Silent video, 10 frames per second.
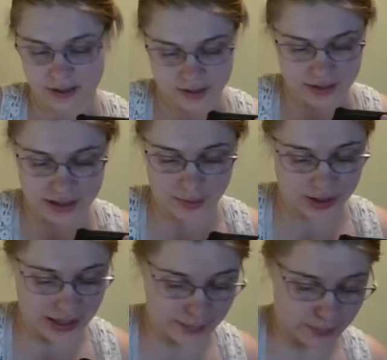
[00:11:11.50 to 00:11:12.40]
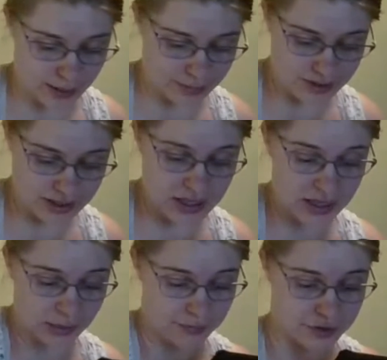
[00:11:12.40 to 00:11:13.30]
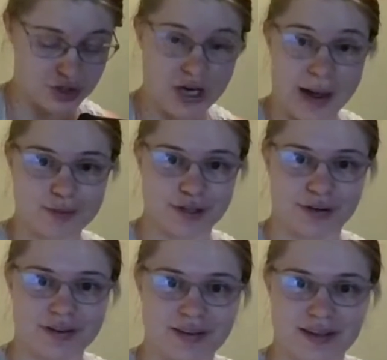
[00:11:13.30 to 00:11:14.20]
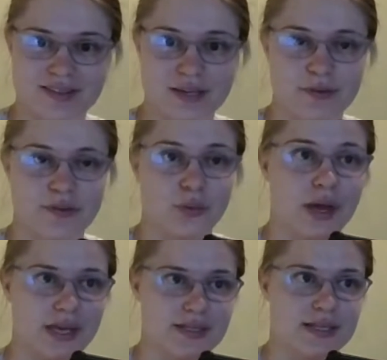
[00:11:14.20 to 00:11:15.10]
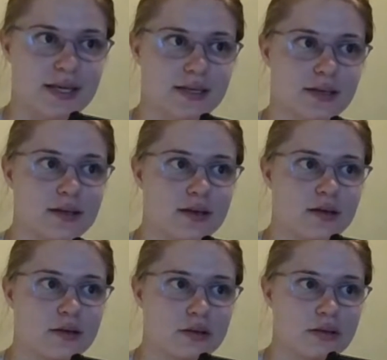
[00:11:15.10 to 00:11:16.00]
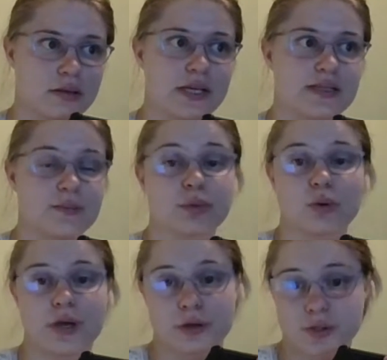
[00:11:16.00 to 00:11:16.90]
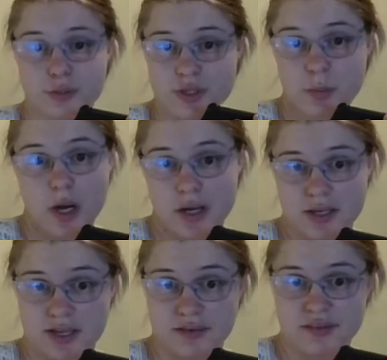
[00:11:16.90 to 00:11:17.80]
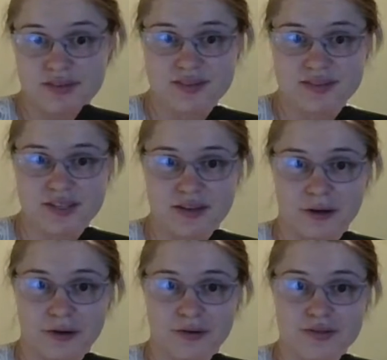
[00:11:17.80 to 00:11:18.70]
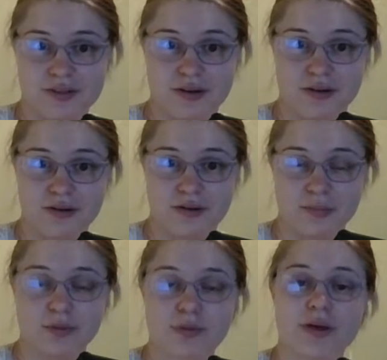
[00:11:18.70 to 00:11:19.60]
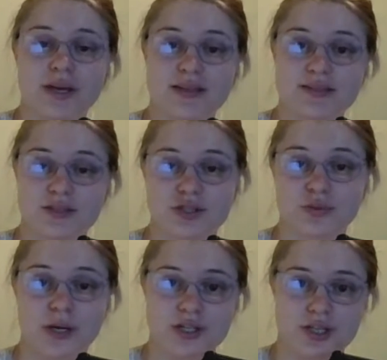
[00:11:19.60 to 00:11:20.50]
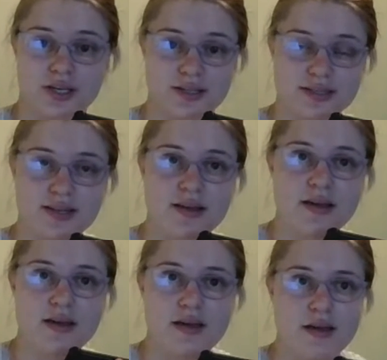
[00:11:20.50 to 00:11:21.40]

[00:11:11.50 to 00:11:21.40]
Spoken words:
I mean, I'm thinking about this chapter and some of the ways that these employers responded to their employees' situations,